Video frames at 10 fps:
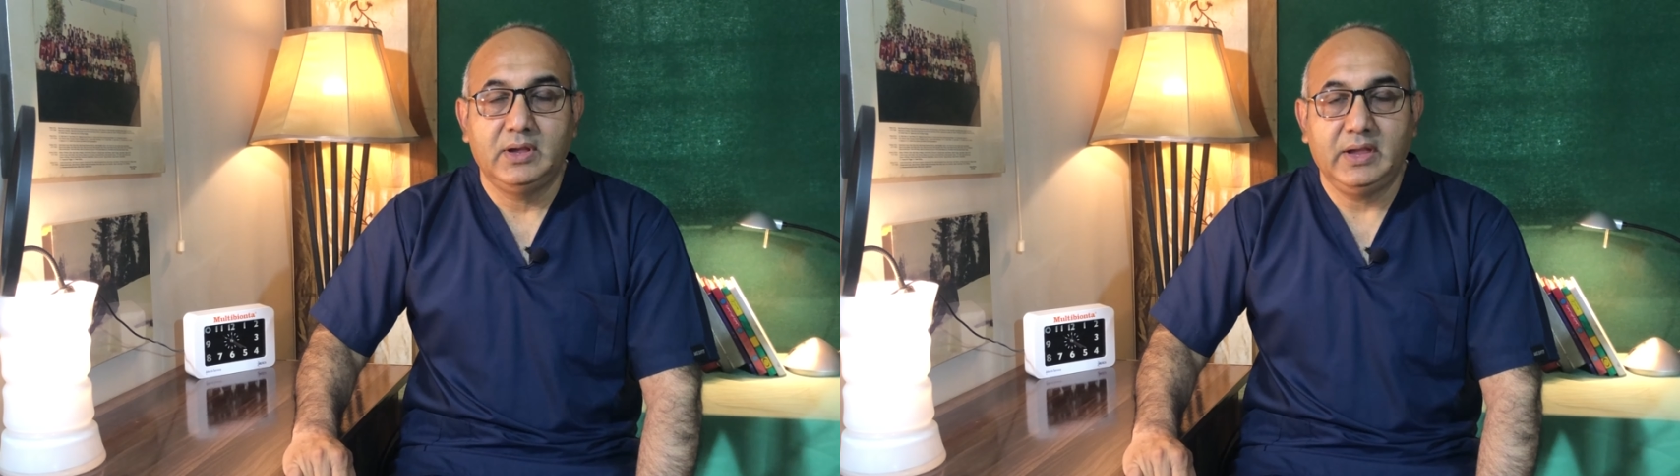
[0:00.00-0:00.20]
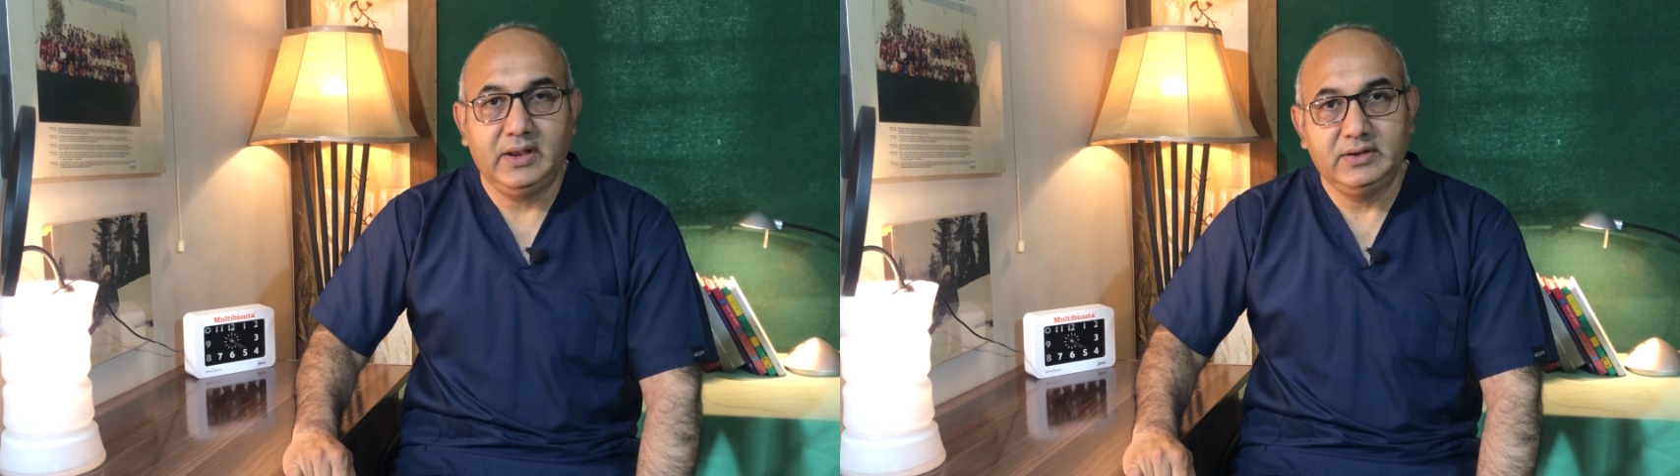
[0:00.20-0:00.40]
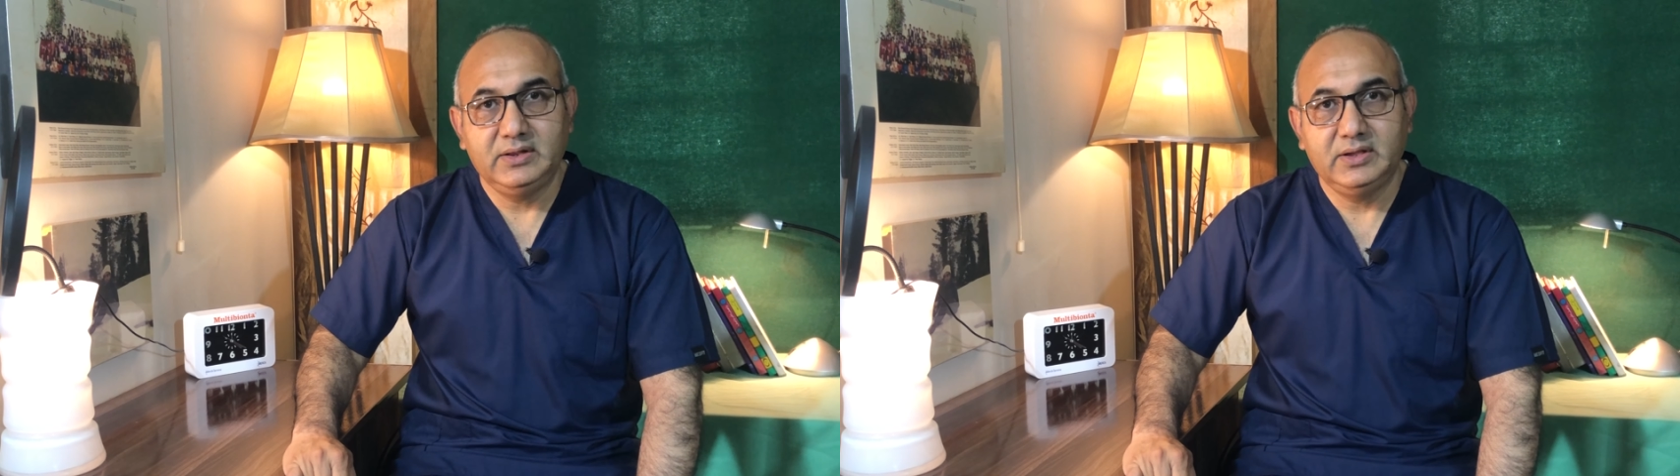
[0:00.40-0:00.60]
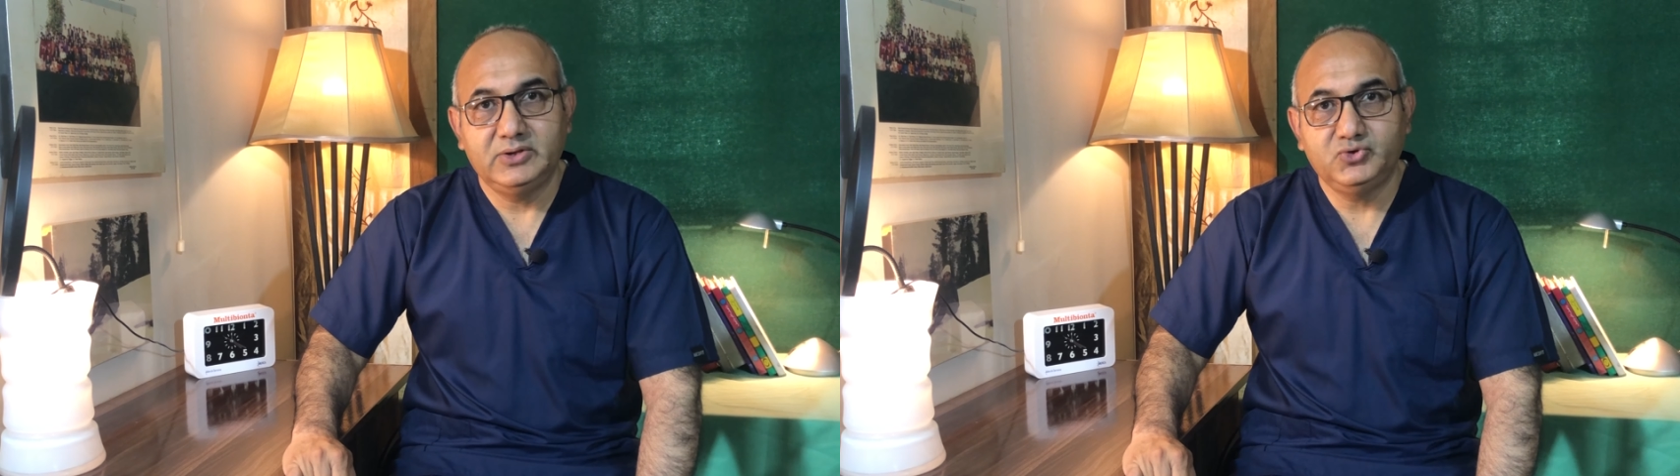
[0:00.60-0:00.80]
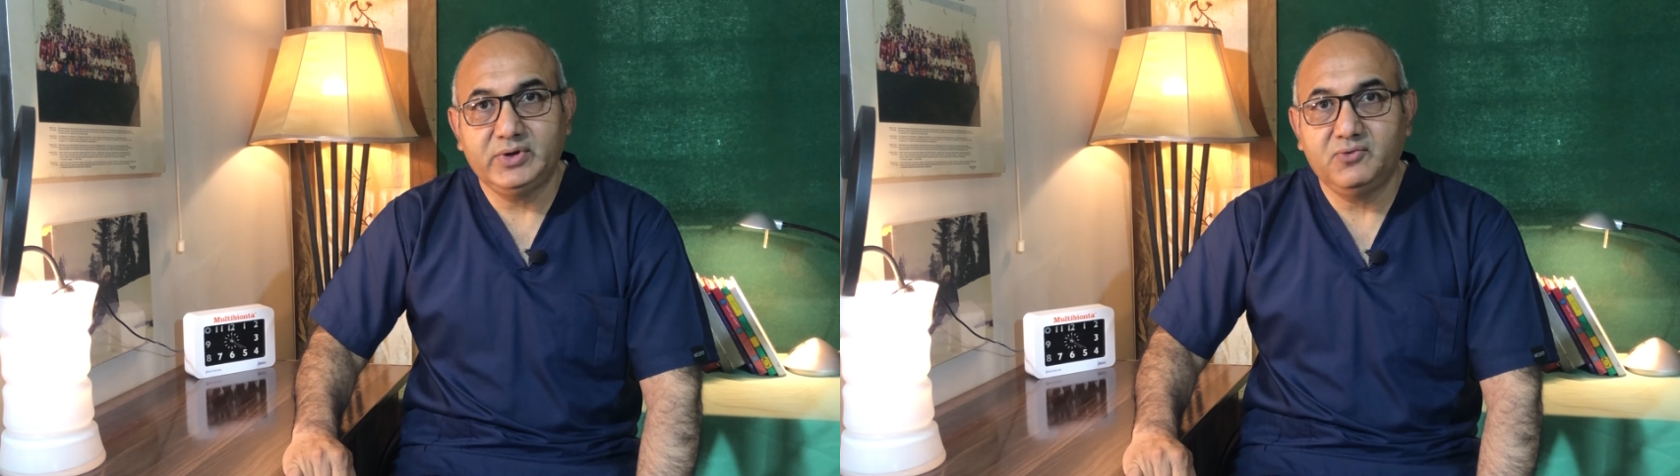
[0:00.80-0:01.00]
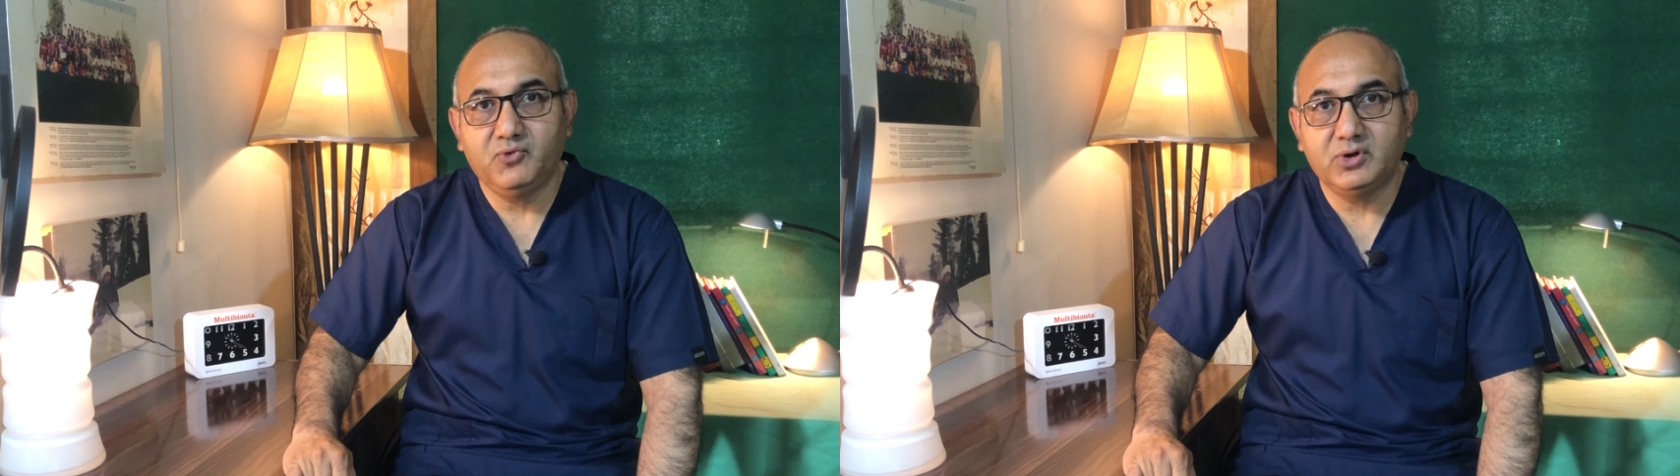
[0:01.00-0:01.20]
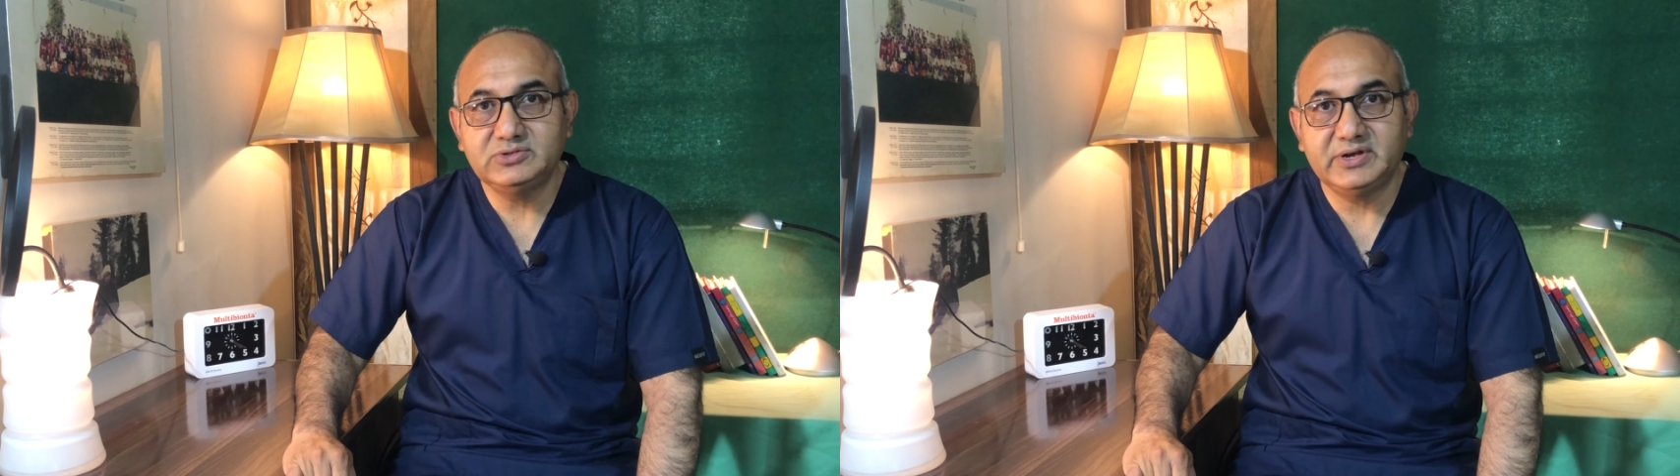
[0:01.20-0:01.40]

And you can watch